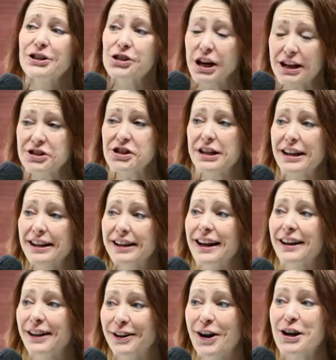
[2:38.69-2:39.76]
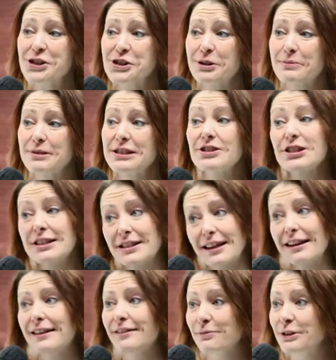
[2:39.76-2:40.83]
changing in and out of the costumes, just
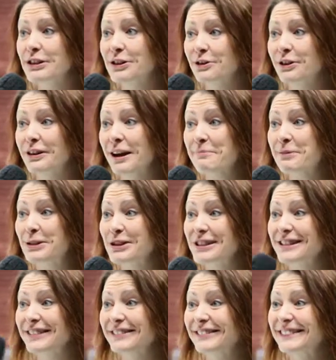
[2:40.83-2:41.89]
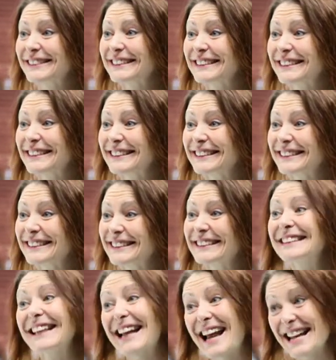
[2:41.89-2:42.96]
like we do the numbers. That's just as
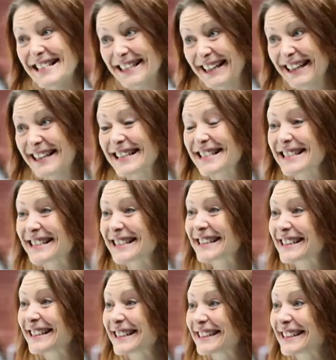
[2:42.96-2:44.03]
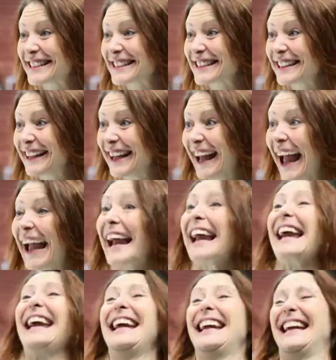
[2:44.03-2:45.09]
important, right? Yes. This is your 18th year. That's
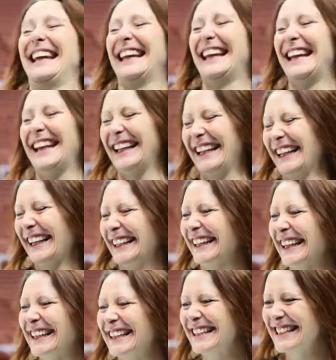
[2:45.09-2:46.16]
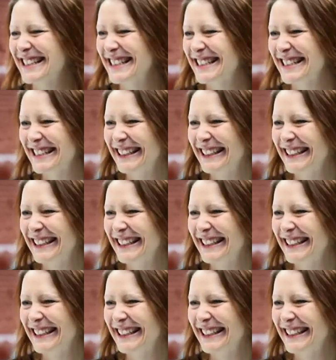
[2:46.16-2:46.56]
unbelievable. I can't believe it.